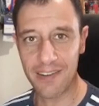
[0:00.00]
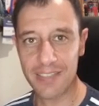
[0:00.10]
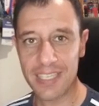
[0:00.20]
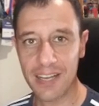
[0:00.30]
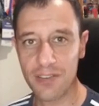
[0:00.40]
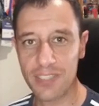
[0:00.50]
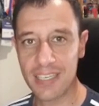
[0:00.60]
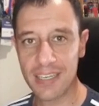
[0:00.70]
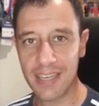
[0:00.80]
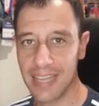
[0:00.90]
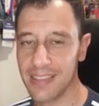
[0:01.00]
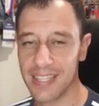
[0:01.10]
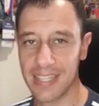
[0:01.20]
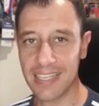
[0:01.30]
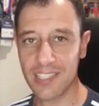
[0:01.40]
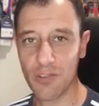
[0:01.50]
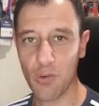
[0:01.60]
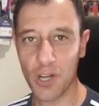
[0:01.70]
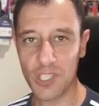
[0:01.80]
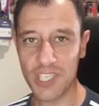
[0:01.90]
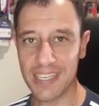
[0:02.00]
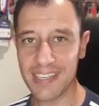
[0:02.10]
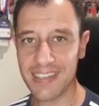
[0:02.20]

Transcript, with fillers: yourselves. And thanks for watching.